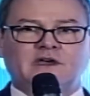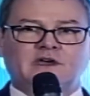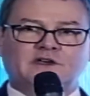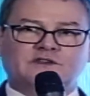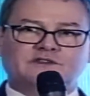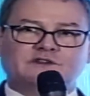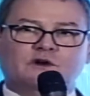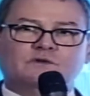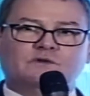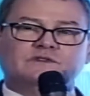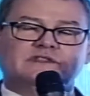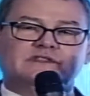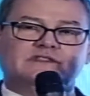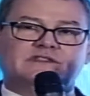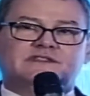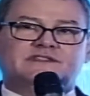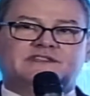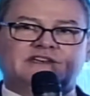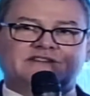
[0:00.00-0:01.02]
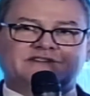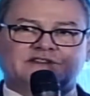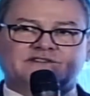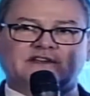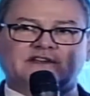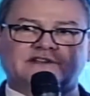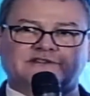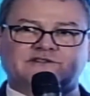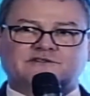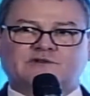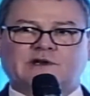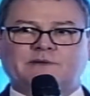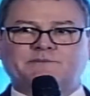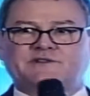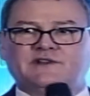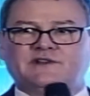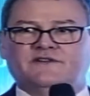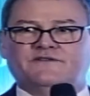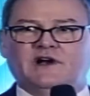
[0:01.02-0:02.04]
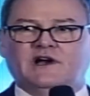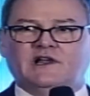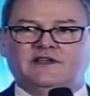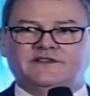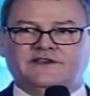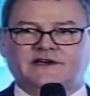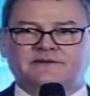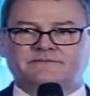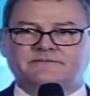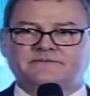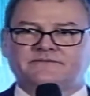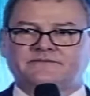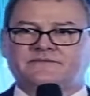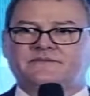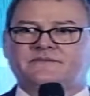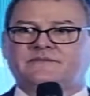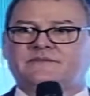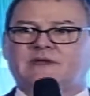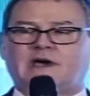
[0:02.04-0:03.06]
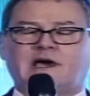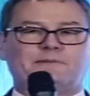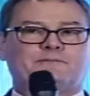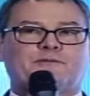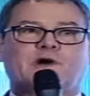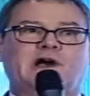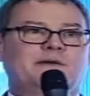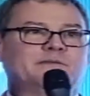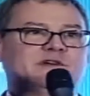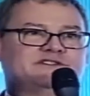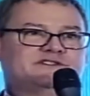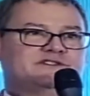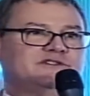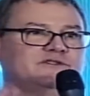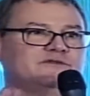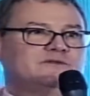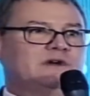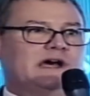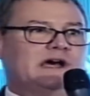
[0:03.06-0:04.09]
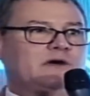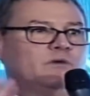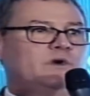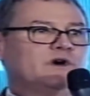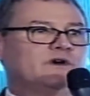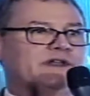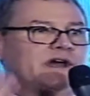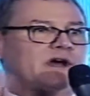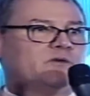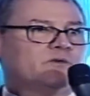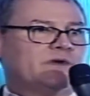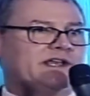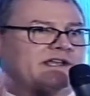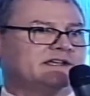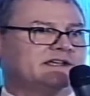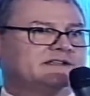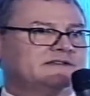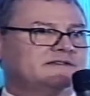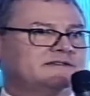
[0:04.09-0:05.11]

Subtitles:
So this is a description of all of them. I promise you, I will not read it.